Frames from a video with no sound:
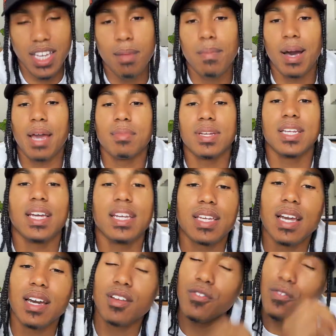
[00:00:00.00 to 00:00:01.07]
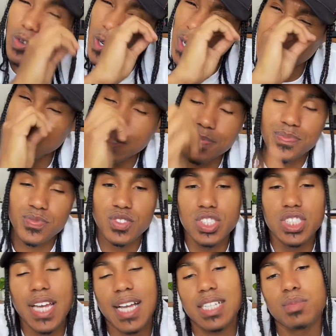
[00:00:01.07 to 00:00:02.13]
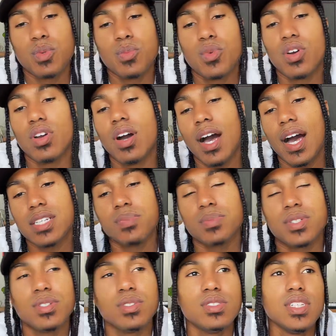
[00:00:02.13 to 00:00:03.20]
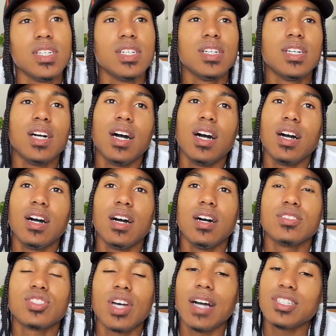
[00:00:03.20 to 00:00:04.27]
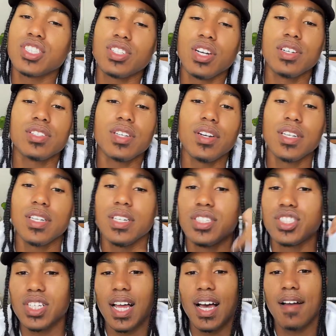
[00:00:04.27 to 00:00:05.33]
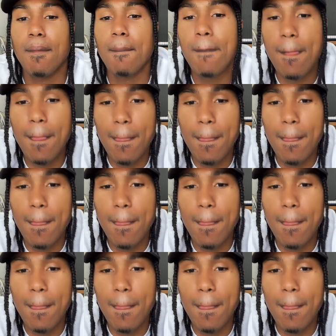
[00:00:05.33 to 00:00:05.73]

in Miami-Dade County, Florida, Jackson Memorial Hospital. So I just turned 30 in July.